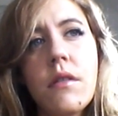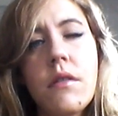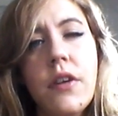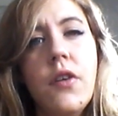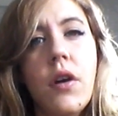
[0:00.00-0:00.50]

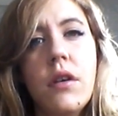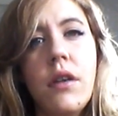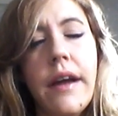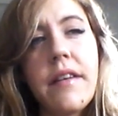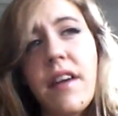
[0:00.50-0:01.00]
to not
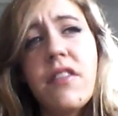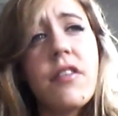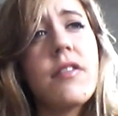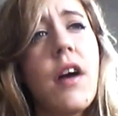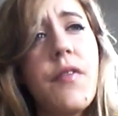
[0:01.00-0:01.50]
because
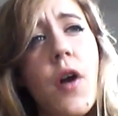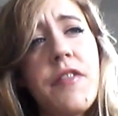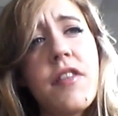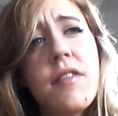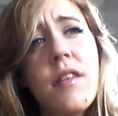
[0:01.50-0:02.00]

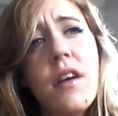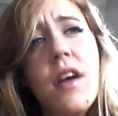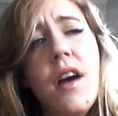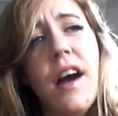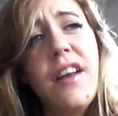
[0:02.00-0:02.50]

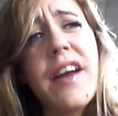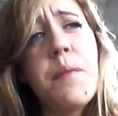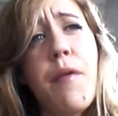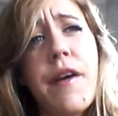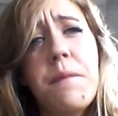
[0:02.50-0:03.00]
I
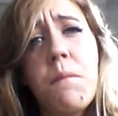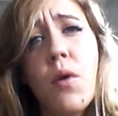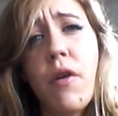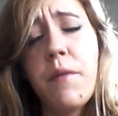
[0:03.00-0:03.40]
like Brighton more.